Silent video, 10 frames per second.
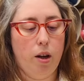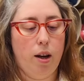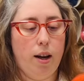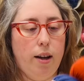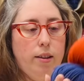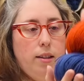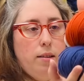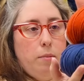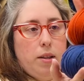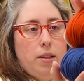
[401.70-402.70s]
I had these
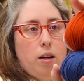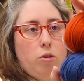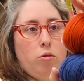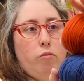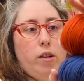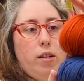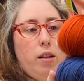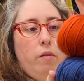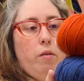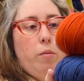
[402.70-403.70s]
in my stash
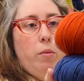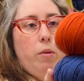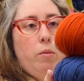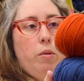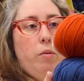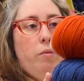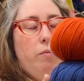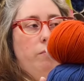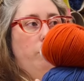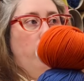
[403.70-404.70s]
already from when we were
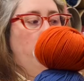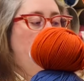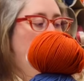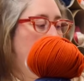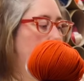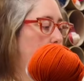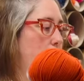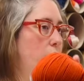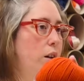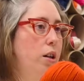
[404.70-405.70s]
figuring out
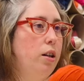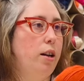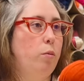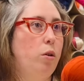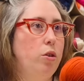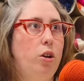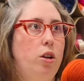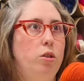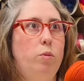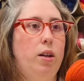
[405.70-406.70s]
like what
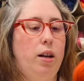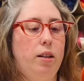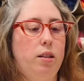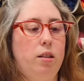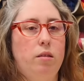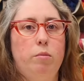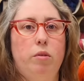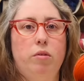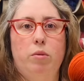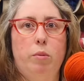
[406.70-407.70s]
yarns we liked
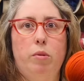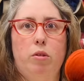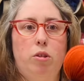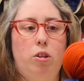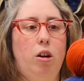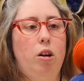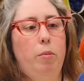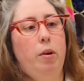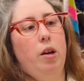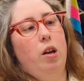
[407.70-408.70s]
before we bought the shop.
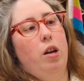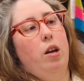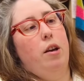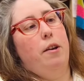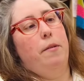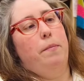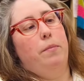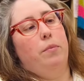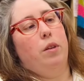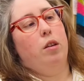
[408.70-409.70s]

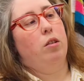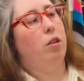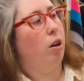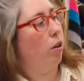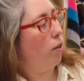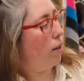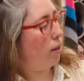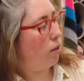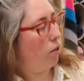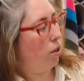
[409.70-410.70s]
So
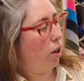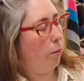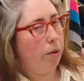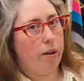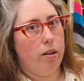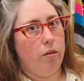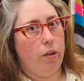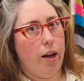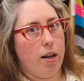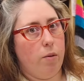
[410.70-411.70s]
this colour combo I love
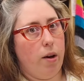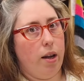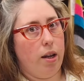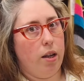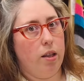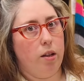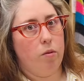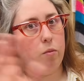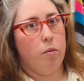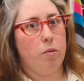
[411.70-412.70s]
anyway, and
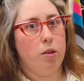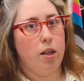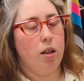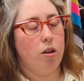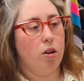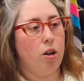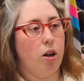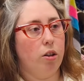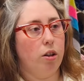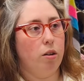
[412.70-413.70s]
then seeing her
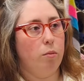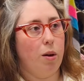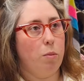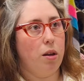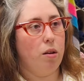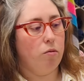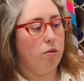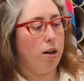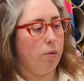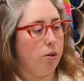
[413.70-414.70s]
cardigan made me
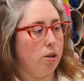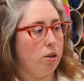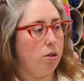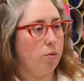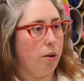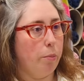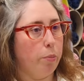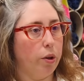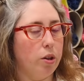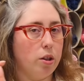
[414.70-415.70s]
really want to do one,
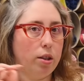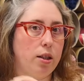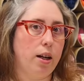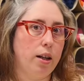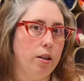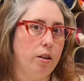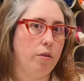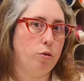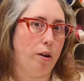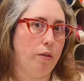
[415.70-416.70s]
but the style of
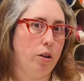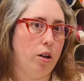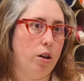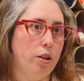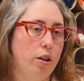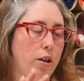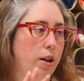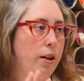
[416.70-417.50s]
the Traveller cardigan